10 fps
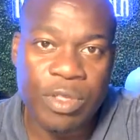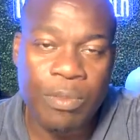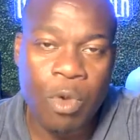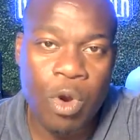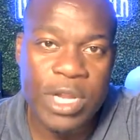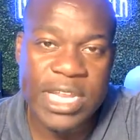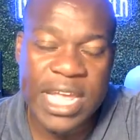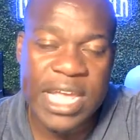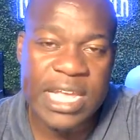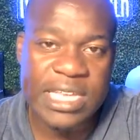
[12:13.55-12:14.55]
The more
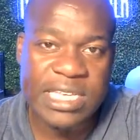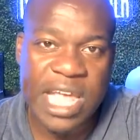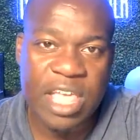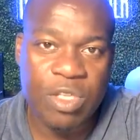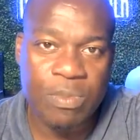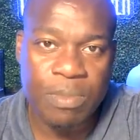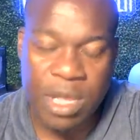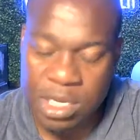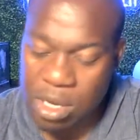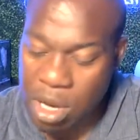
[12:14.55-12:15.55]
days that you
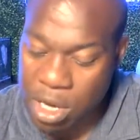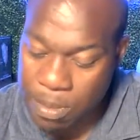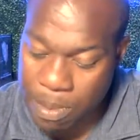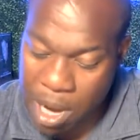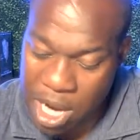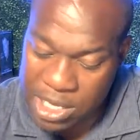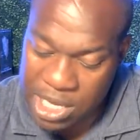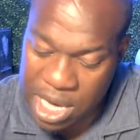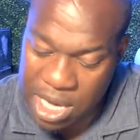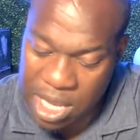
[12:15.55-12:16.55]
miss on the
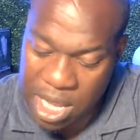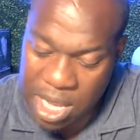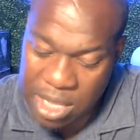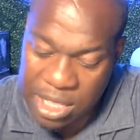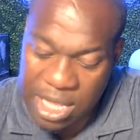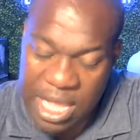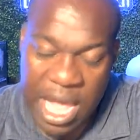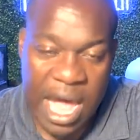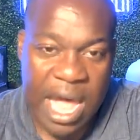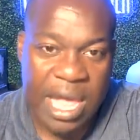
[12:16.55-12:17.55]
project, the
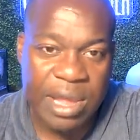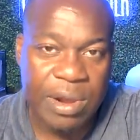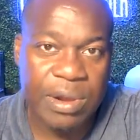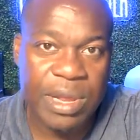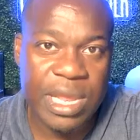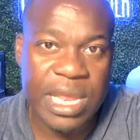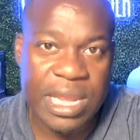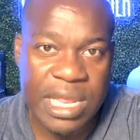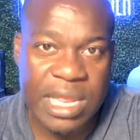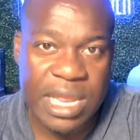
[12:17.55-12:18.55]
higher
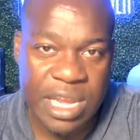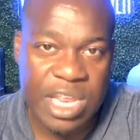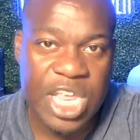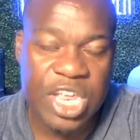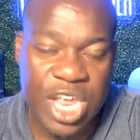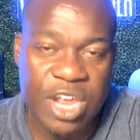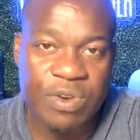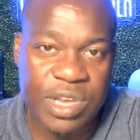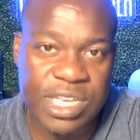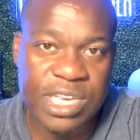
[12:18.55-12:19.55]
it
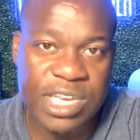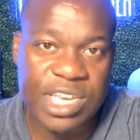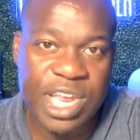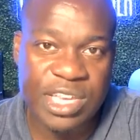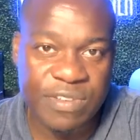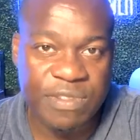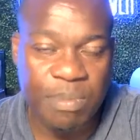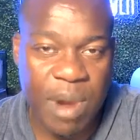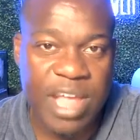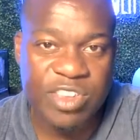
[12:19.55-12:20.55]
increases the chance of the
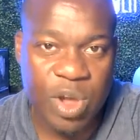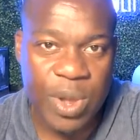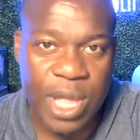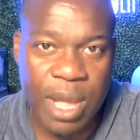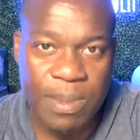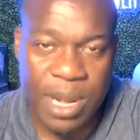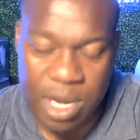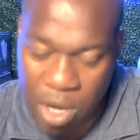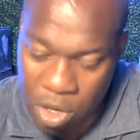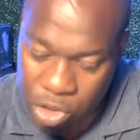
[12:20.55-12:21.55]
price going up, and
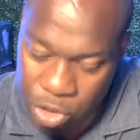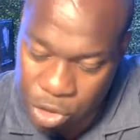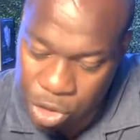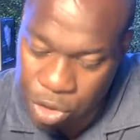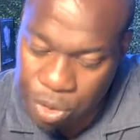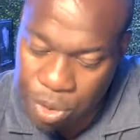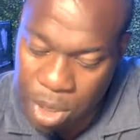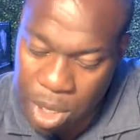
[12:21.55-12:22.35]
then also too,